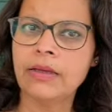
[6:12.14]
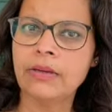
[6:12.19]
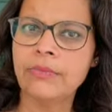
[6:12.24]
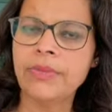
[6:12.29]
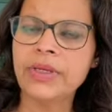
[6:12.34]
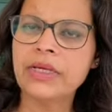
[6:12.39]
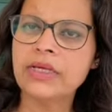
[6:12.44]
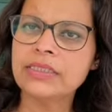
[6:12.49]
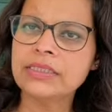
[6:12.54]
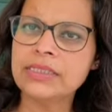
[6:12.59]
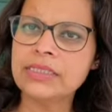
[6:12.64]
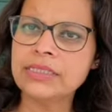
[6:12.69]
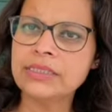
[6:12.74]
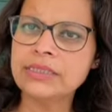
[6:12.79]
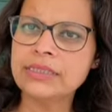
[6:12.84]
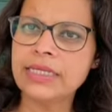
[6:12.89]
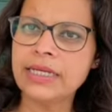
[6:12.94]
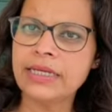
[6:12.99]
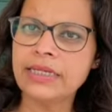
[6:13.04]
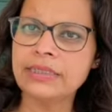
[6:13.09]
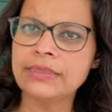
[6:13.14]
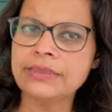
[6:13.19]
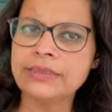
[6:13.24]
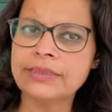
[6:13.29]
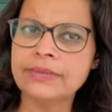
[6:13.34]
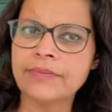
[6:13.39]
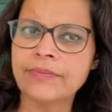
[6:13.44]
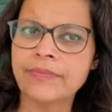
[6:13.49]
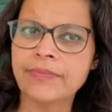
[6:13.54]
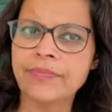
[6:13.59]
Because he
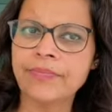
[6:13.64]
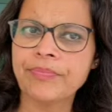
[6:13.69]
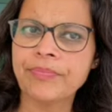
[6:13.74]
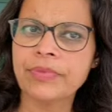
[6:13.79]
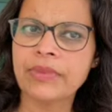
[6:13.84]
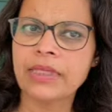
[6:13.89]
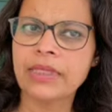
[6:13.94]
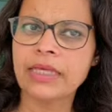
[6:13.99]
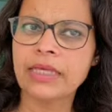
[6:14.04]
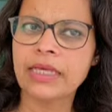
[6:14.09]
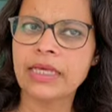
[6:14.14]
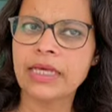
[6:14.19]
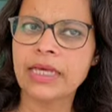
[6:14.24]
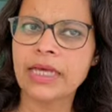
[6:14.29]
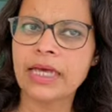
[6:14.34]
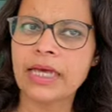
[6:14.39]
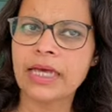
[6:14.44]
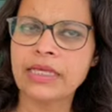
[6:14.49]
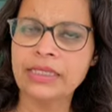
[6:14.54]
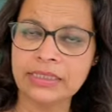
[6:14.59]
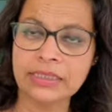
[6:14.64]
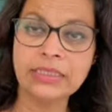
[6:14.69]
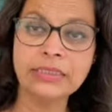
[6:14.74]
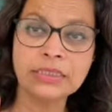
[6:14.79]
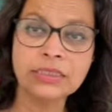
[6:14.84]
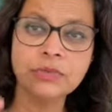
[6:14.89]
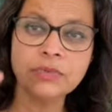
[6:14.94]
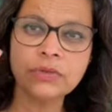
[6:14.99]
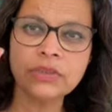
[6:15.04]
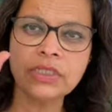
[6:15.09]
says, and this
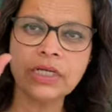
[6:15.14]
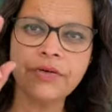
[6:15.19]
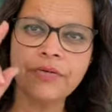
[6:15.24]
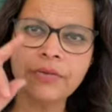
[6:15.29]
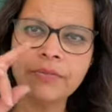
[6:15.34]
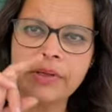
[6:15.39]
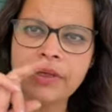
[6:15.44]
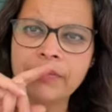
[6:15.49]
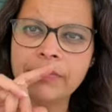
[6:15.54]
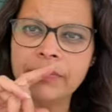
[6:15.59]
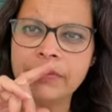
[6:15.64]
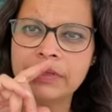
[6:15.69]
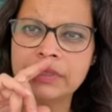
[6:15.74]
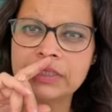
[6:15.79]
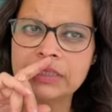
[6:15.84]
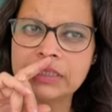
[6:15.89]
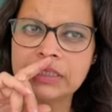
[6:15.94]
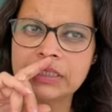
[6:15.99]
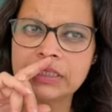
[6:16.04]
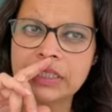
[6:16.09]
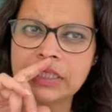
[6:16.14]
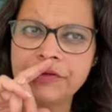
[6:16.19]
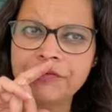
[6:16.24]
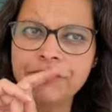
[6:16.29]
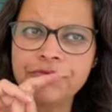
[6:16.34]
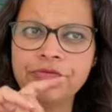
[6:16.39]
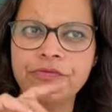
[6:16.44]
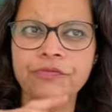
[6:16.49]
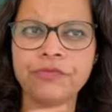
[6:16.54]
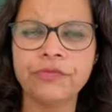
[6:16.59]
is what I remembered, that
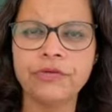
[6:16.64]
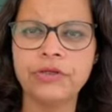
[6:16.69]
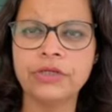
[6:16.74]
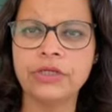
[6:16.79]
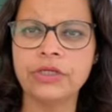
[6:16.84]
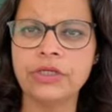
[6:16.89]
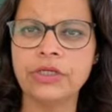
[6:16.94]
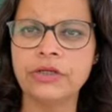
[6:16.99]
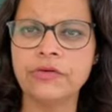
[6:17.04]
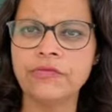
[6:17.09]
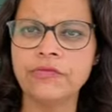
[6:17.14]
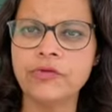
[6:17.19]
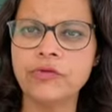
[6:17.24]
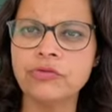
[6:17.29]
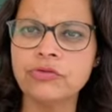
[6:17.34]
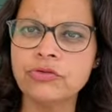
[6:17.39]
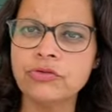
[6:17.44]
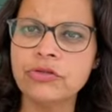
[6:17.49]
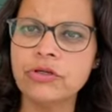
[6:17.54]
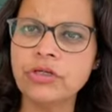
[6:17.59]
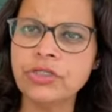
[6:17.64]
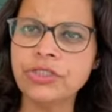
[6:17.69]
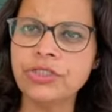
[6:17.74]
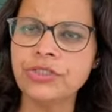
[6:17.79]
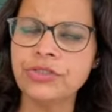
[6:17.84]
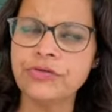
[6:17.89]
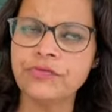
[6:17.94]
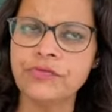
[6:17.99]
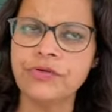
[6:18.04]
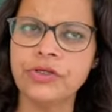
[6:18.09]
if you do not
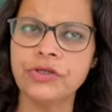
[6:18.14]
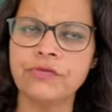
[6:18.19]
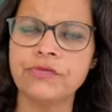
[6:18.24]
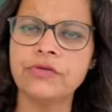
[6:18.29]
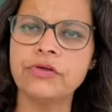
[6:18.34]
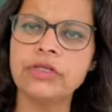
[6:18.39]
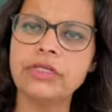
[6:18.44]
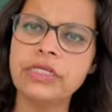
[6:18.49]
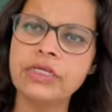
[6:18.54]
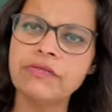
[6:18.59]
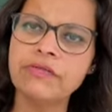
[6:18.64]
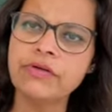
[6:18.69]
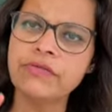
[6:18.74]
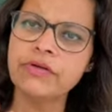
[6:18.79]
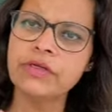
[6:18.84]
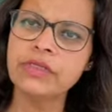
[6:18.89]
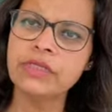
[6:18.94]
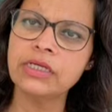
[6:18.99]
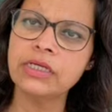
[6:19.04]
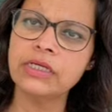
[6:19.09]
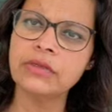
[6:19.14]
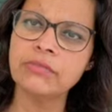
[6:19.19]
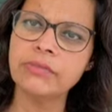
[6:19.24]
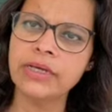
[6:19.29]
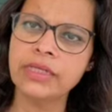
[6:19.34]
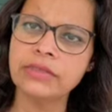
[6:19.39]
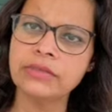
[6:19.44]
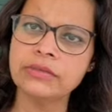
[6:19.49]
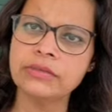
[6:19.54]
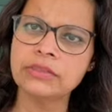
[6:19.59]
interfere, if you leave everything in
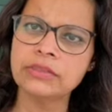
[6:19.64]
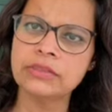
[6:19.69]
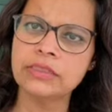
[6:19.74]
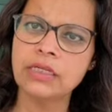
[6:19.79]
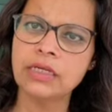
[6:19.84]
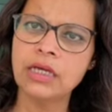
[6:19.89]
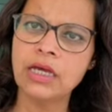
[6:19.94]
balance,